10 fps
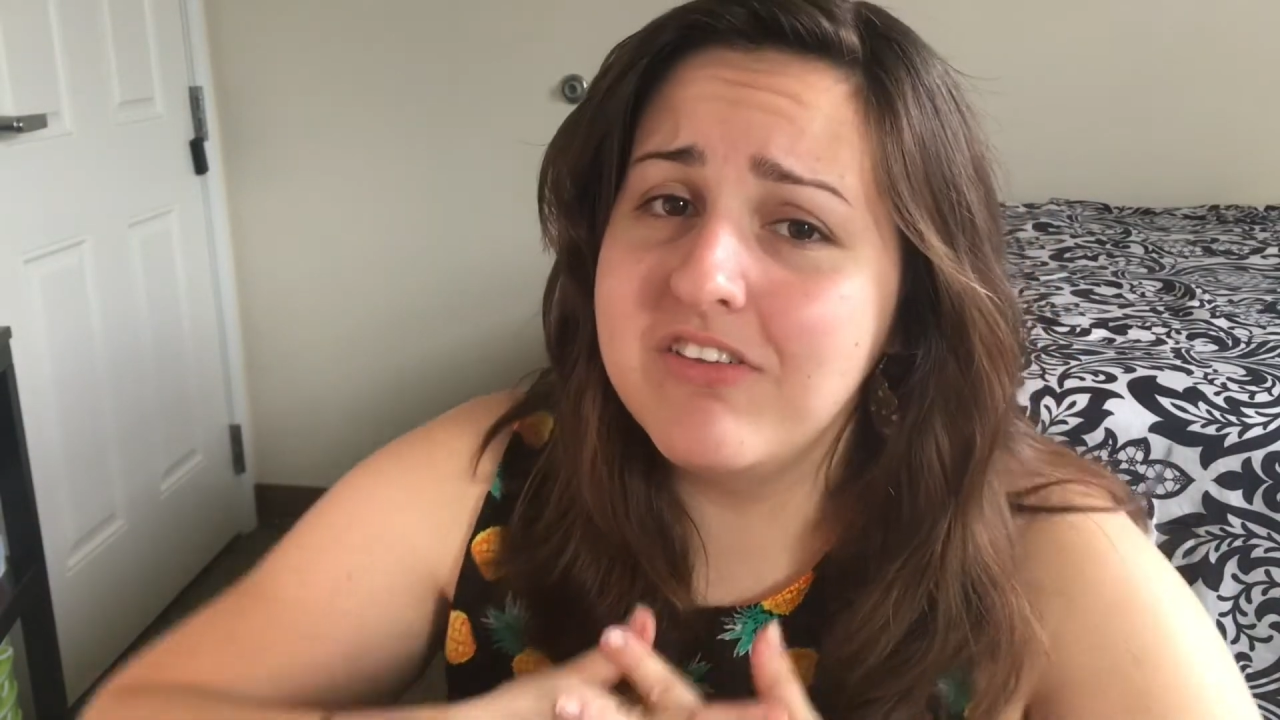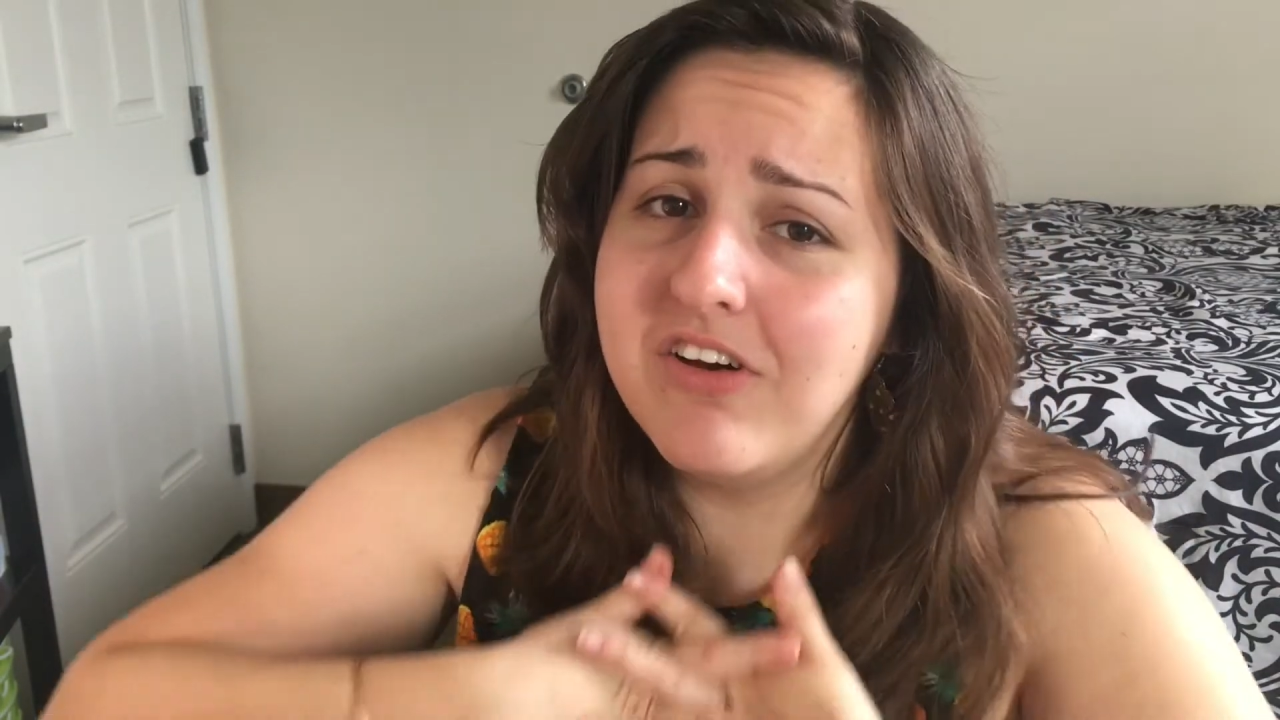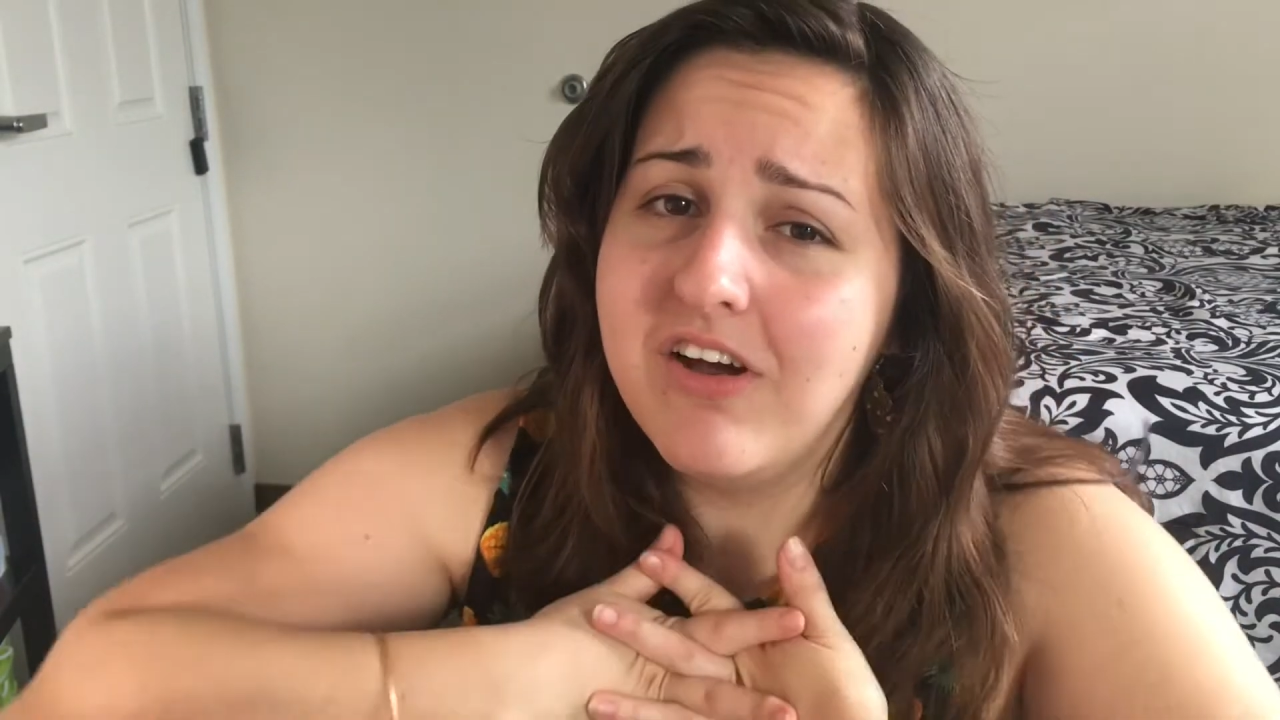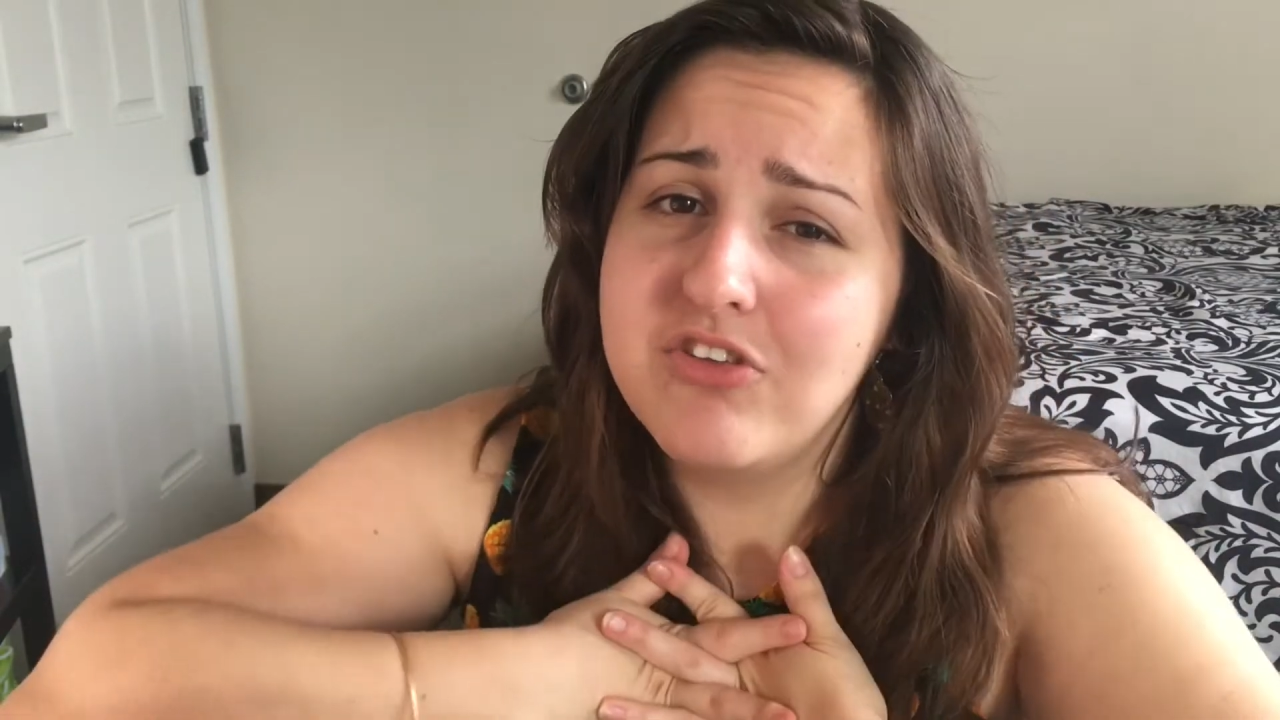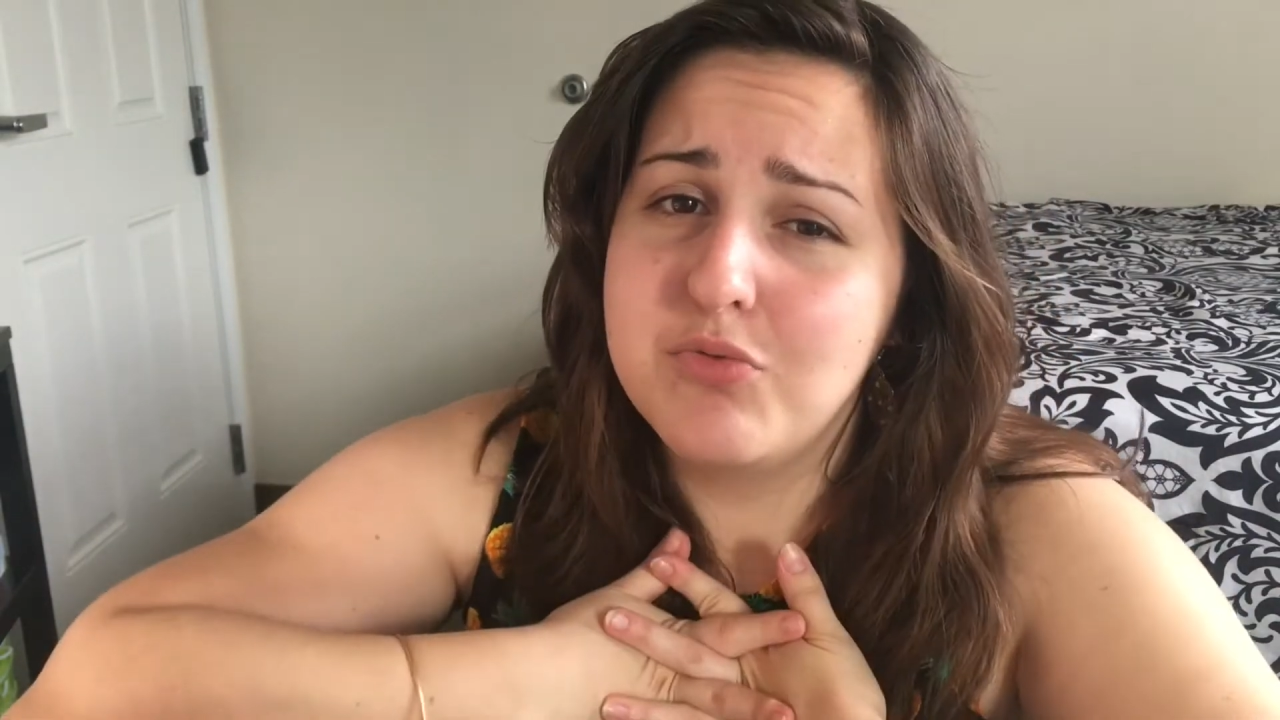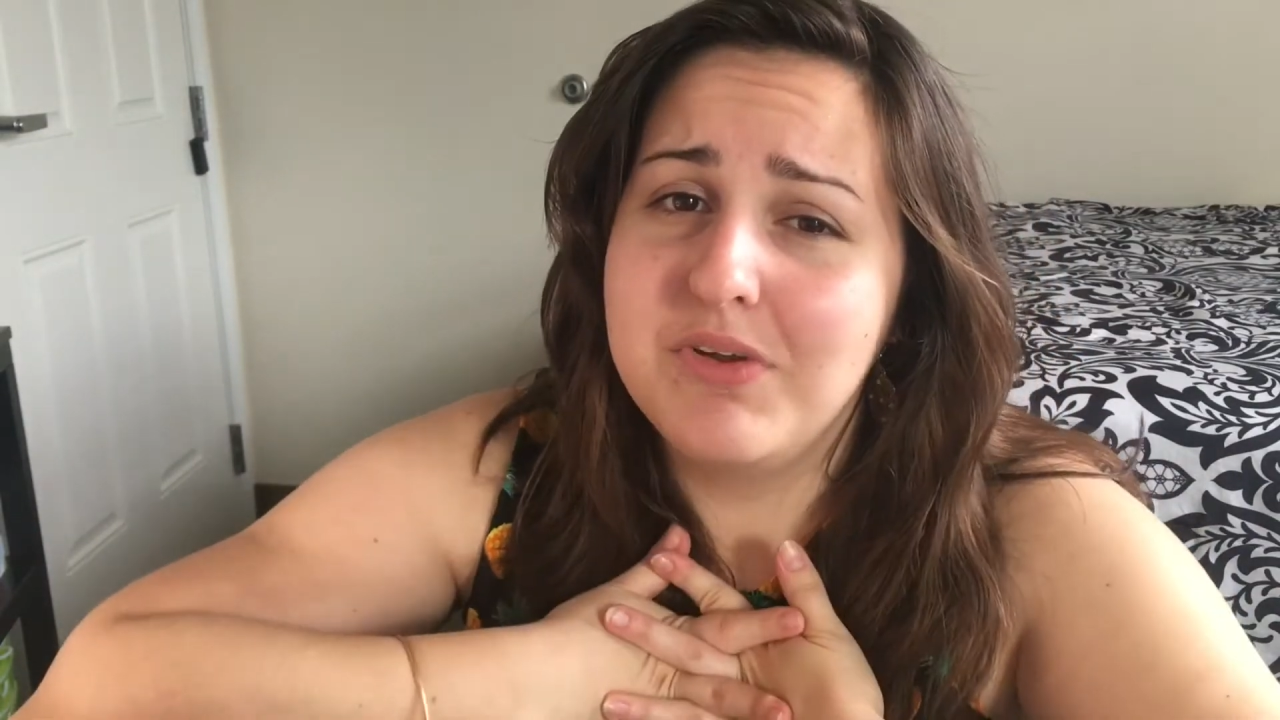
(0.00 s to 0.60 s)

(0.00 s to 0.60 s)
sauce